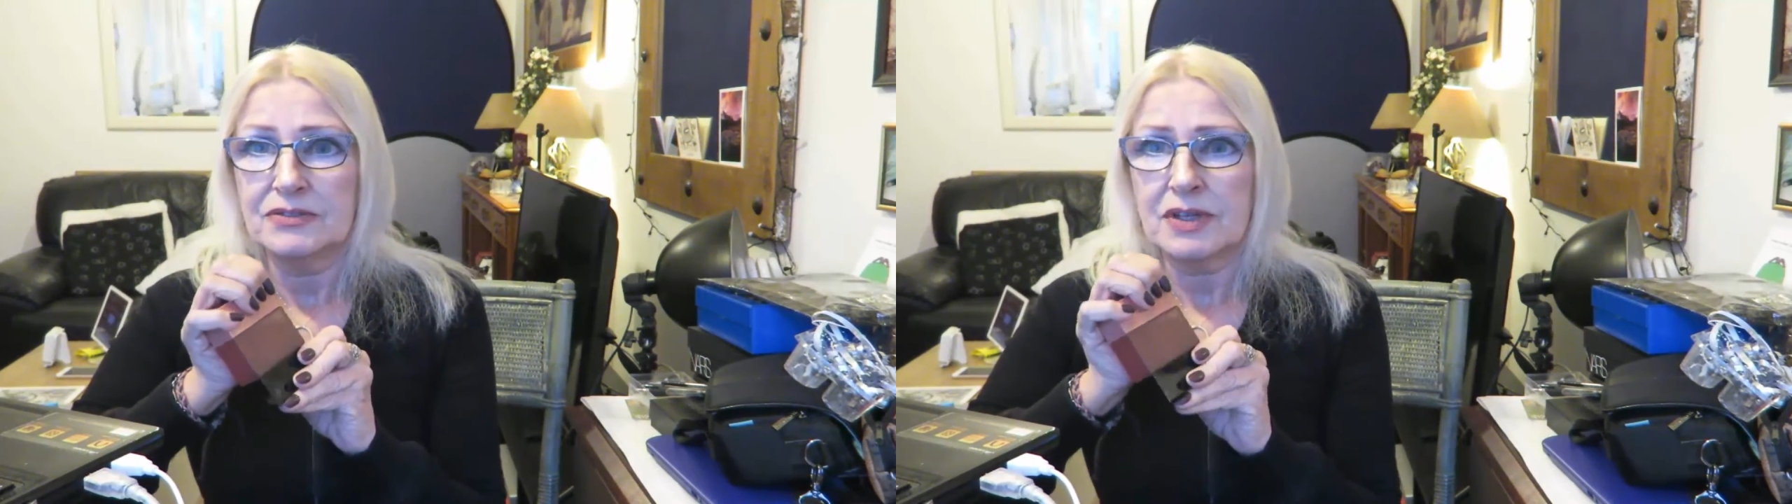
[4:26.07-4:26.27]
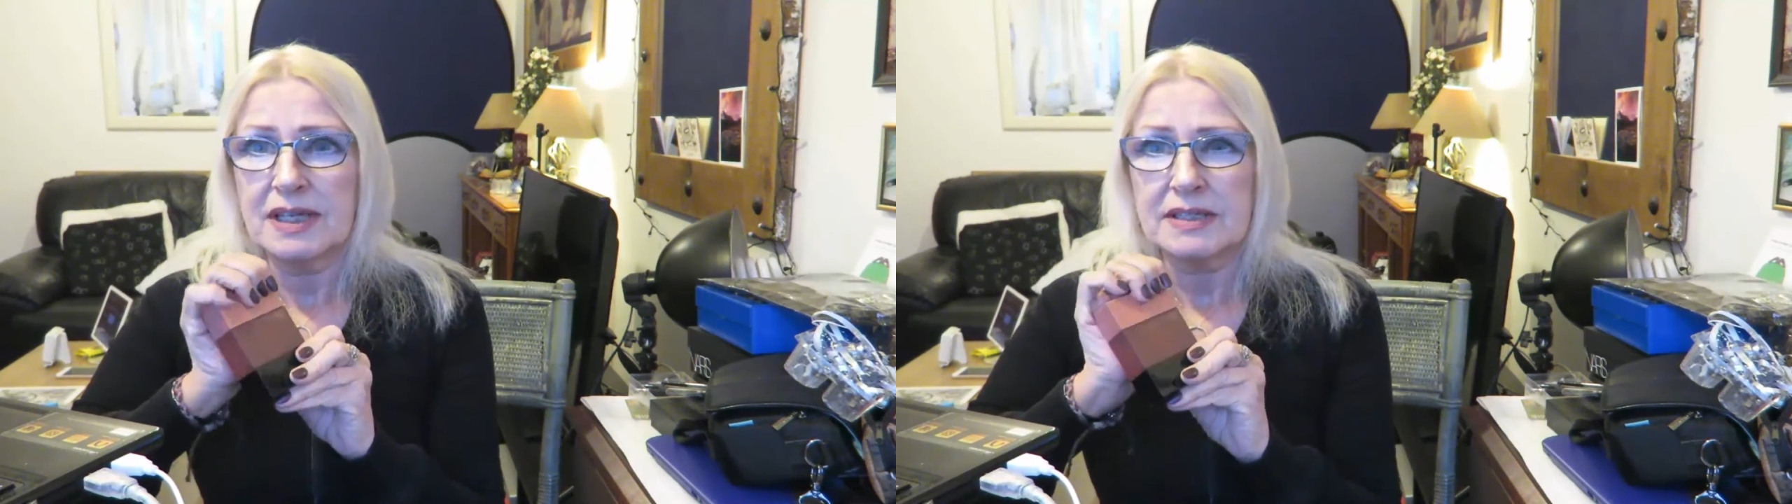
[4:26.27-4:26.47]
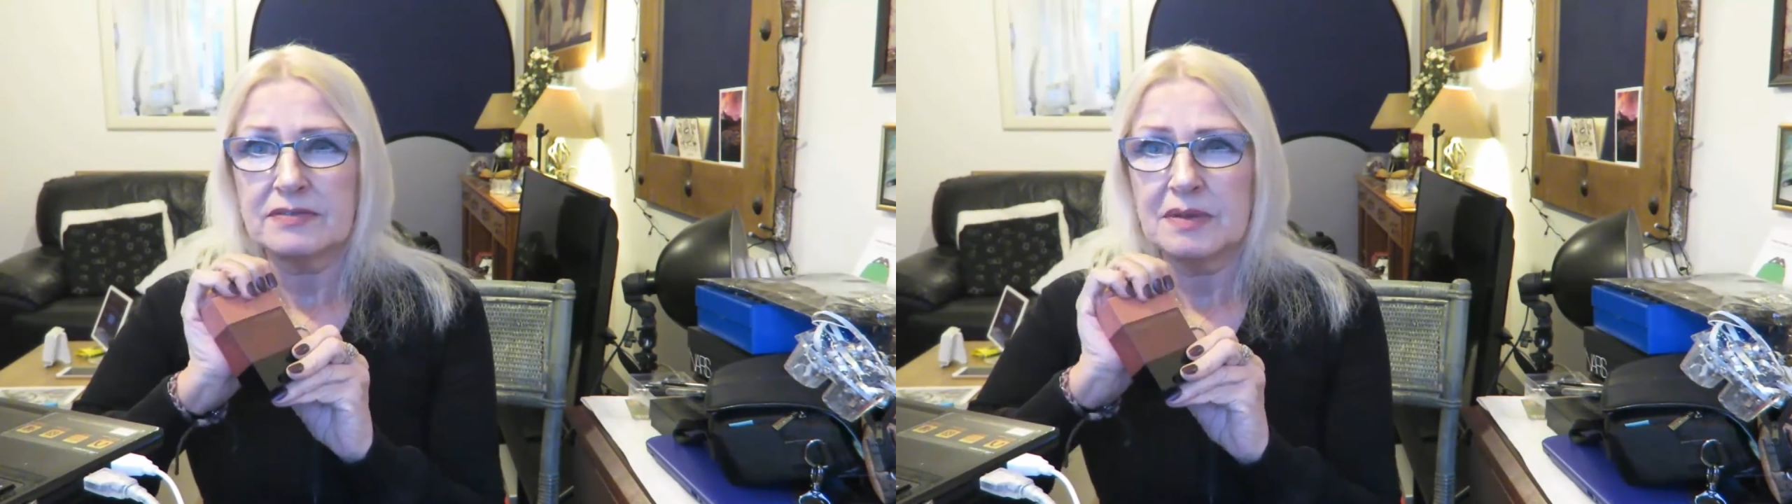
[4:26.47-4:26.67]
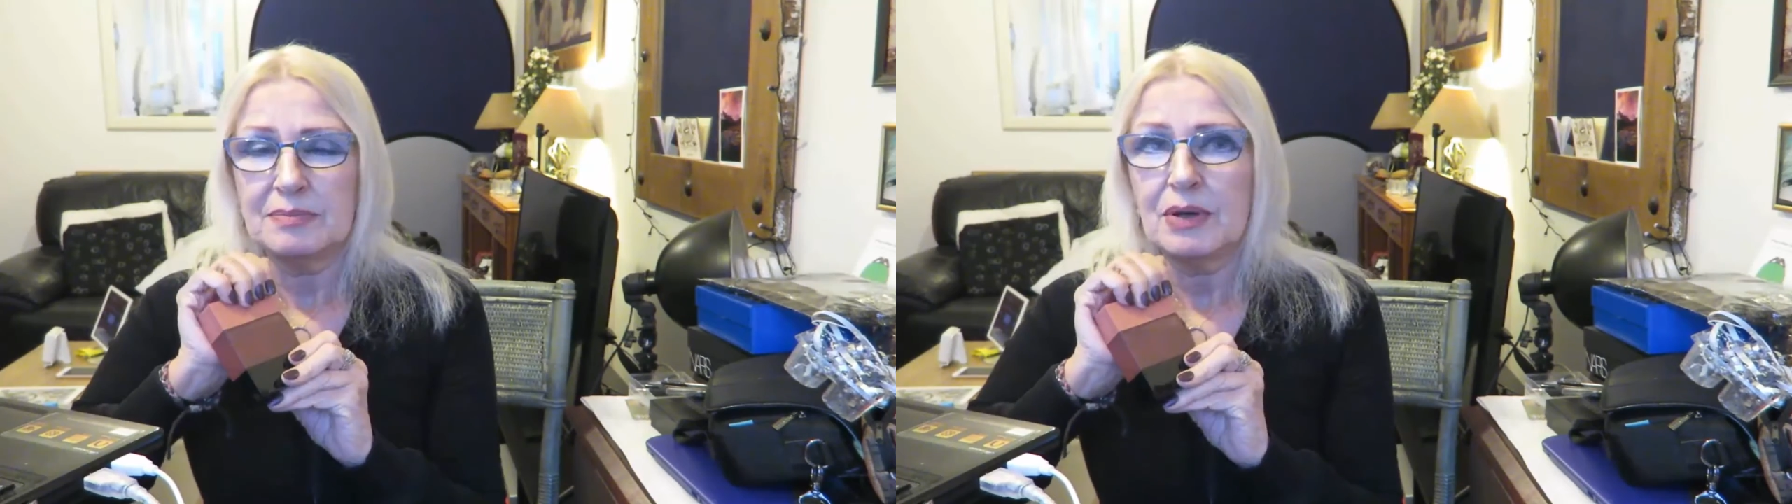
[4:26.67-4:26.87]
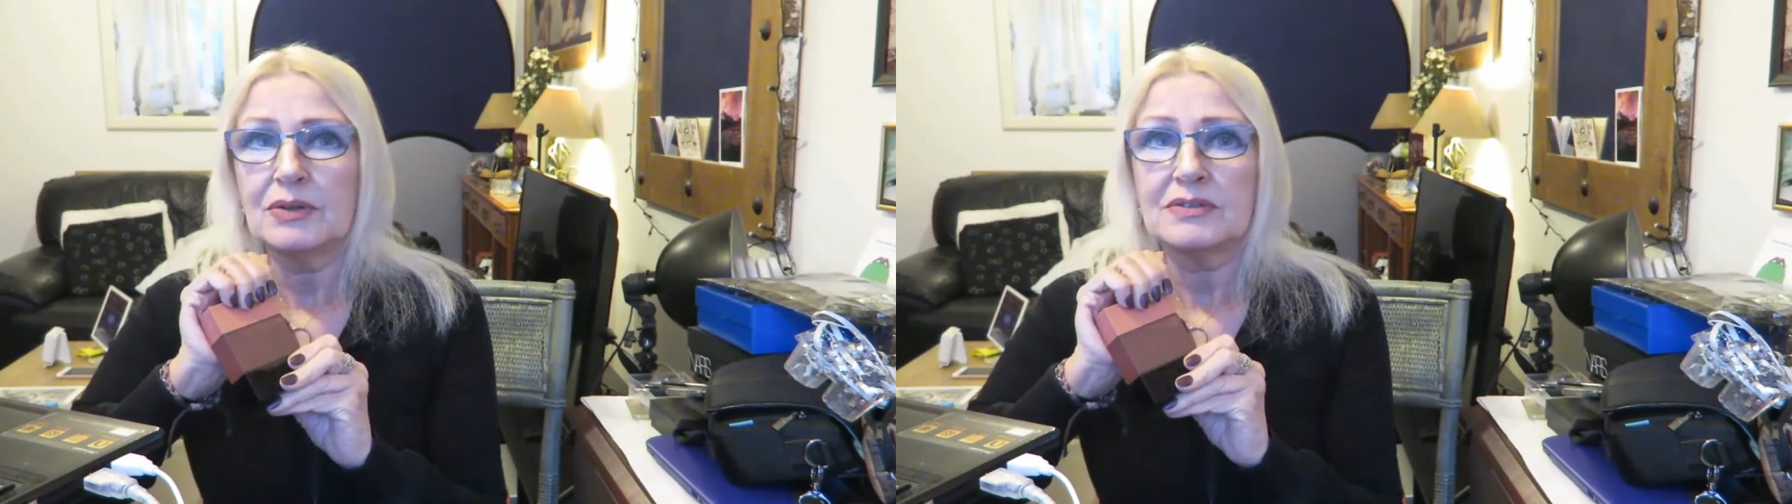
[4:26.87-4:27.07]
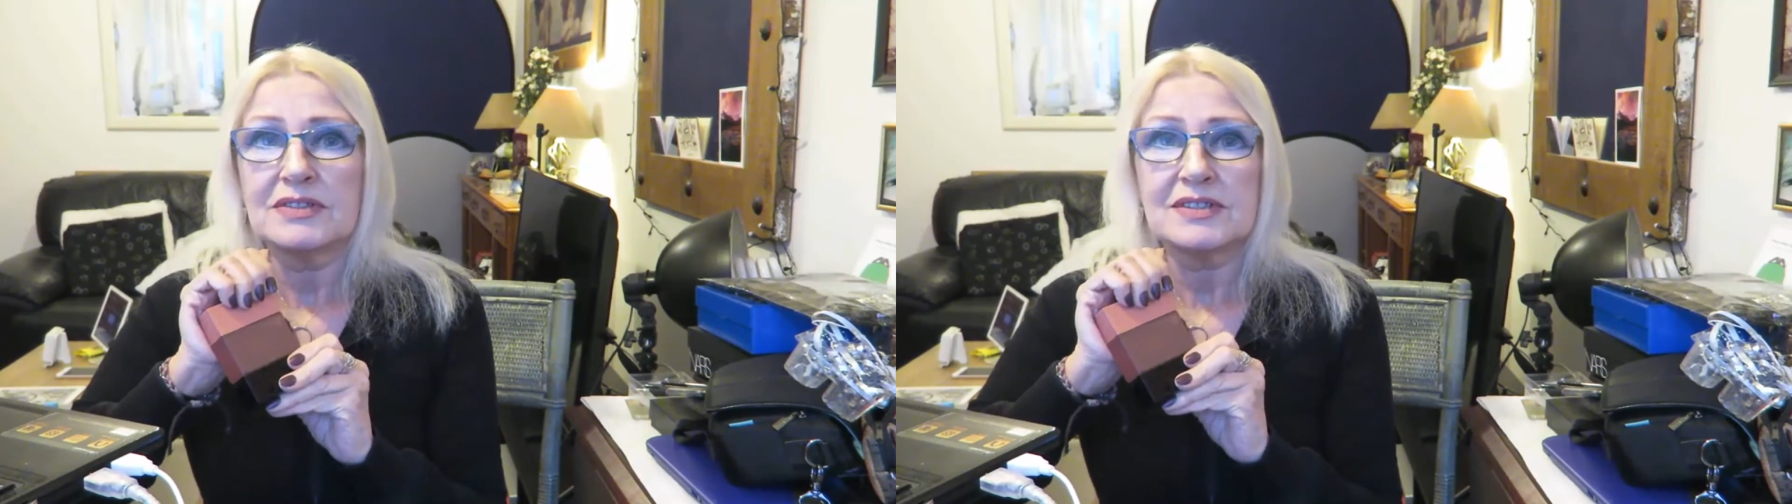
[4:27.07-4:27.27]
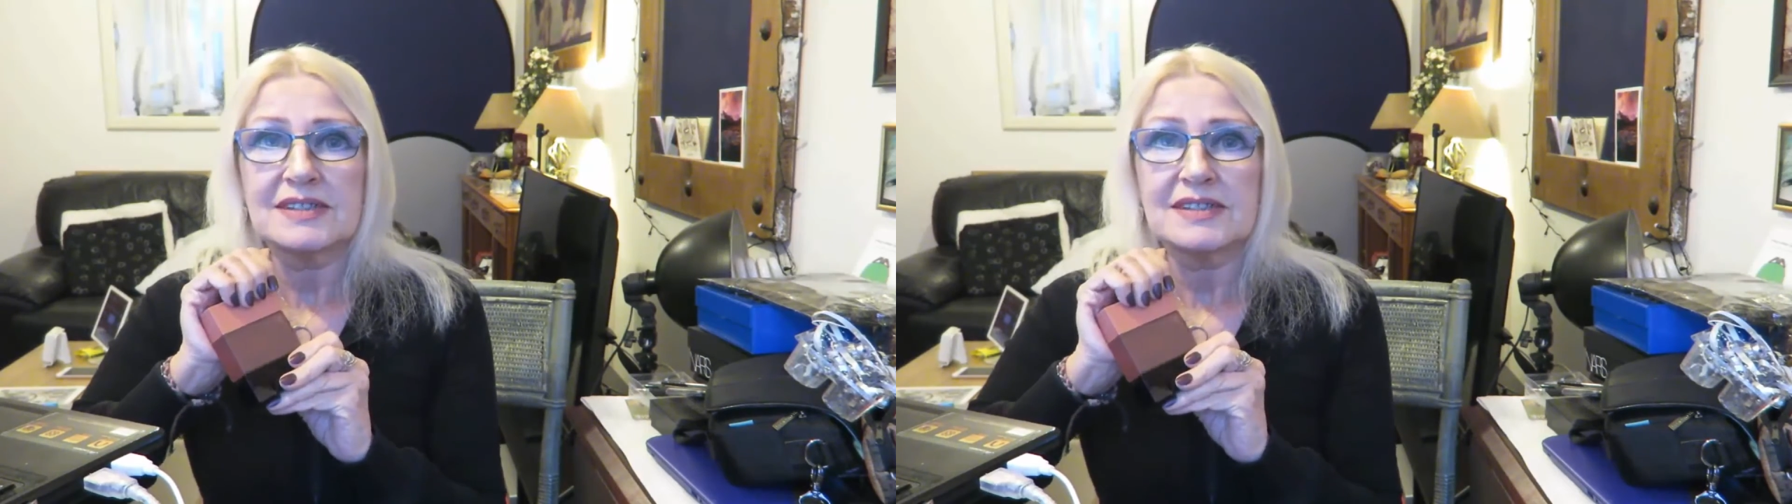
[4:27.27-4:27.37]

dragged from a pond or